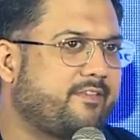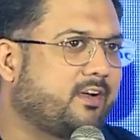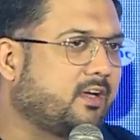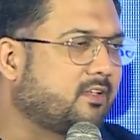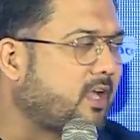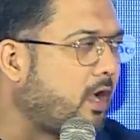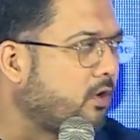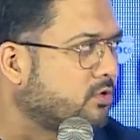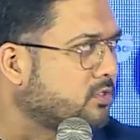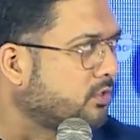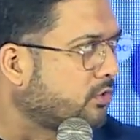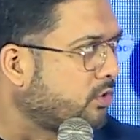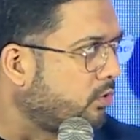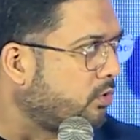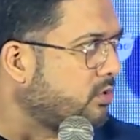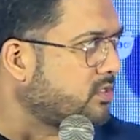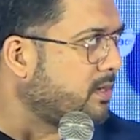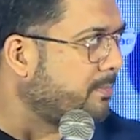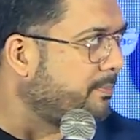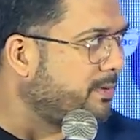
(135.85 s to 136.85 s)
1,000
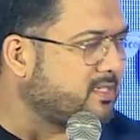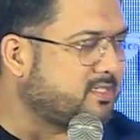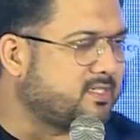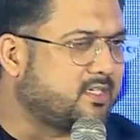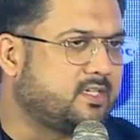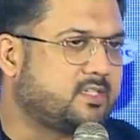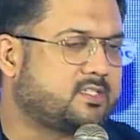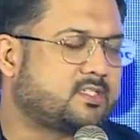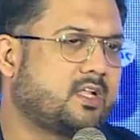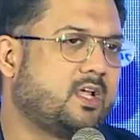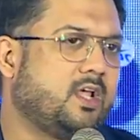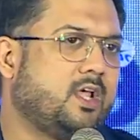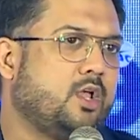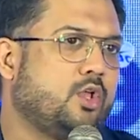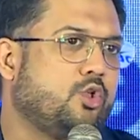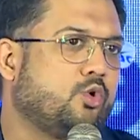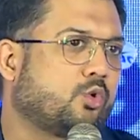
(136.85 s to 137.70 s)
crores in business, you